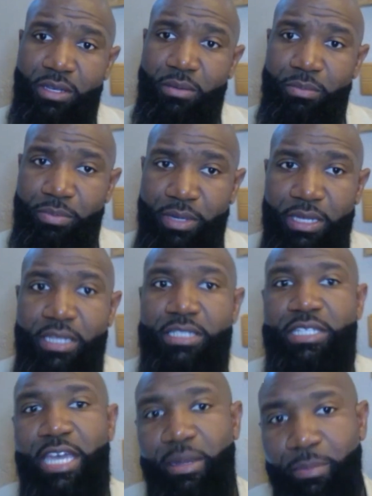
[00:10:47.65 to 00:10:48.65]
But
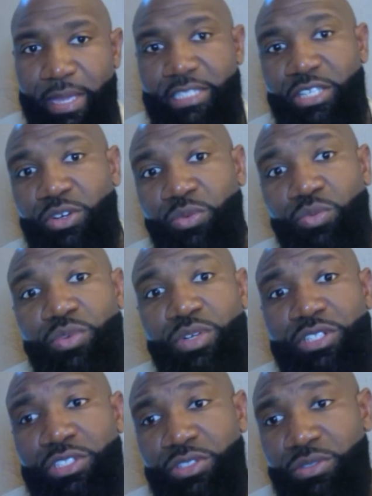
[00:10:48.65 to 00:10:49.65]
it's kind of based on
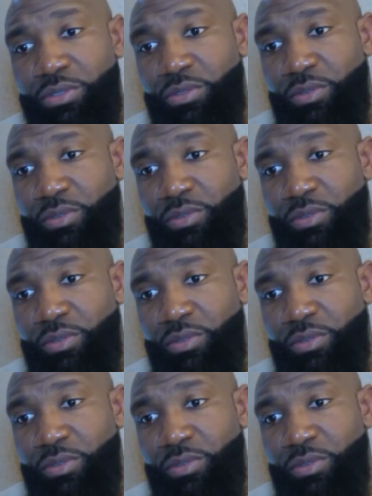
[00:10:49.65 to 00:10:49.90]
what you're